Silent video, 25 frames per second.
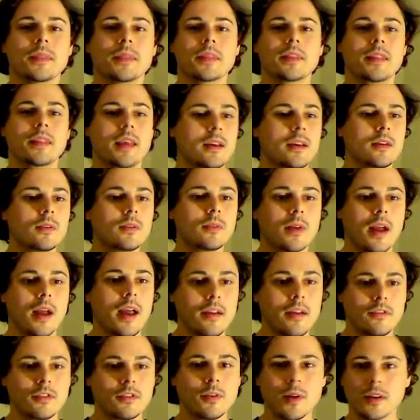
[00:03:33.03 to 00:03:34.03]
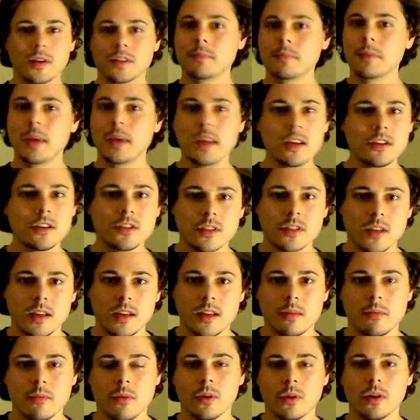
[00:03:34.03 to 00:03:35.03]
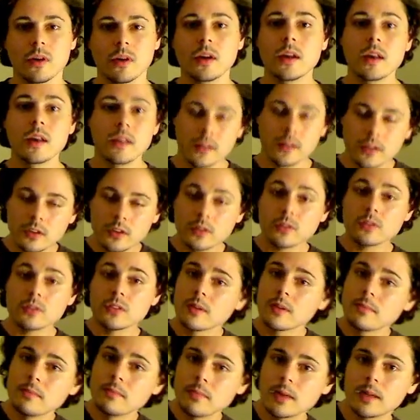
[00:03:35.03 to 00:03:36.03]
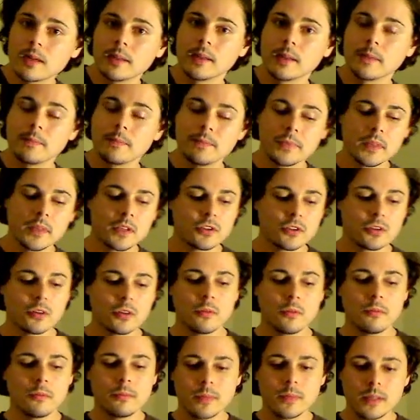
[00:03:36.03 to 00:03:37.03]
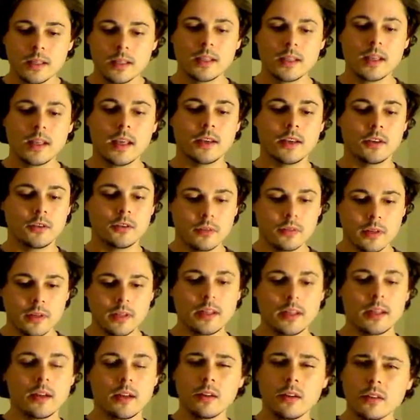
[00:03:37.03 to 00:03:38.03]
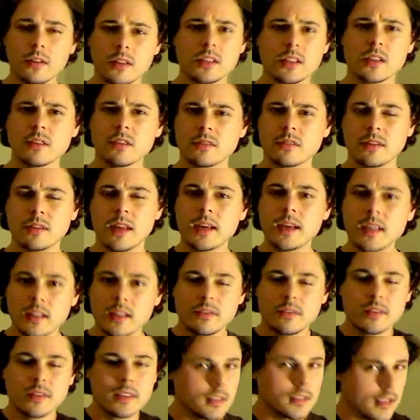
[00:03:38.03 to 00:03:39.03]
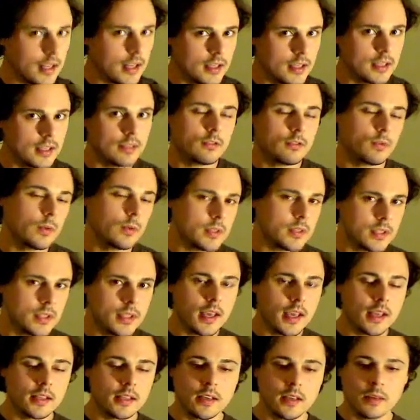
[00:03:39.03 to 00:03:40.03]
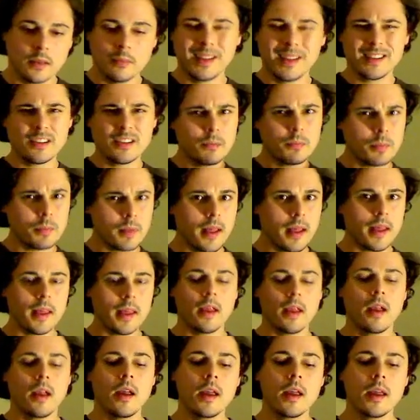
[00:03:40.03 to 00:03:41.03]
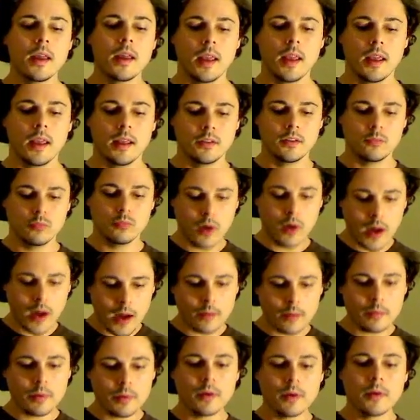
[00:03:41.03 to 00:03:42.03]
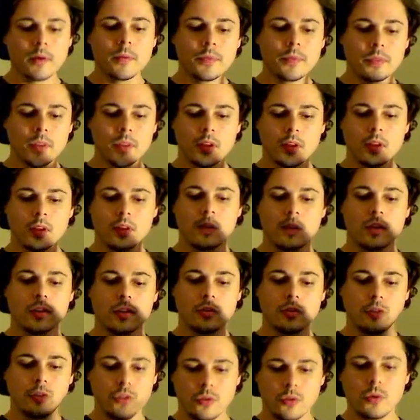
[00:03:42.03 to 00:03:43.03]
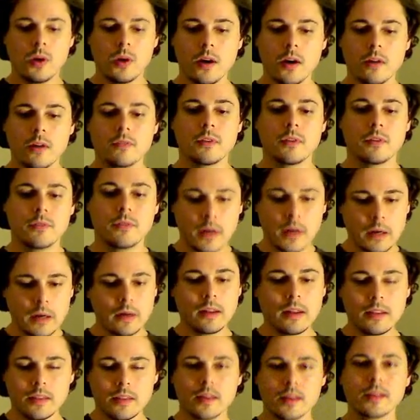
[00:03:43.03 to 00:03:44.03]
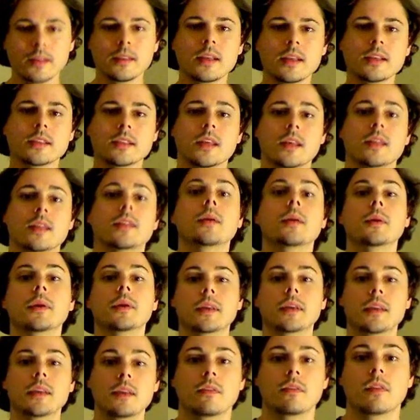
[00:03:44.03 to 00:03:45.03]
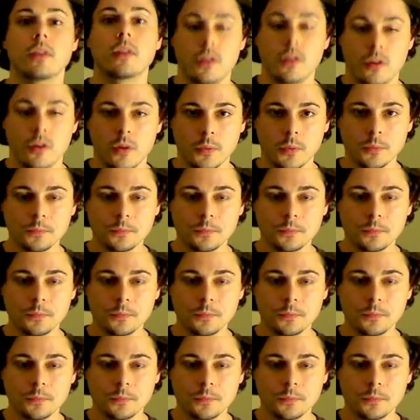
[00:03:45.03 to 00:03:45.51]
they don't have you as a patient anymore. There goes their money. So money and greed and all these other negative incentives once again come into play and rob you of the very thing they said they were giving you.